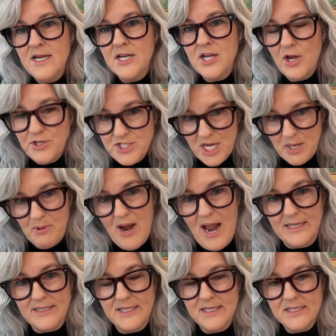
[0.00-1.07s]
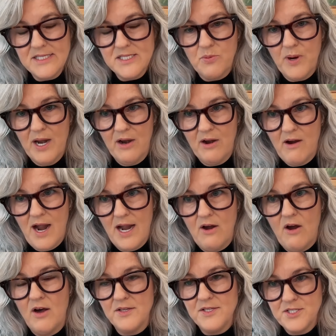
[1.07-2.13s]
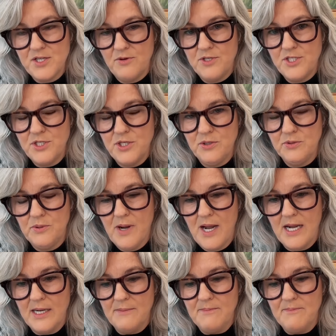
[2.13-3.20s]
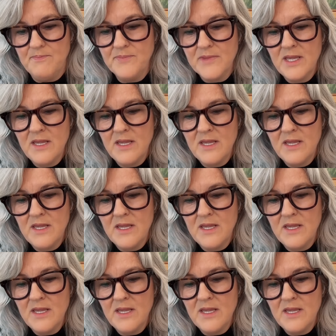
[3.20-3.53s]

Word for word: coaching practice where I also do um,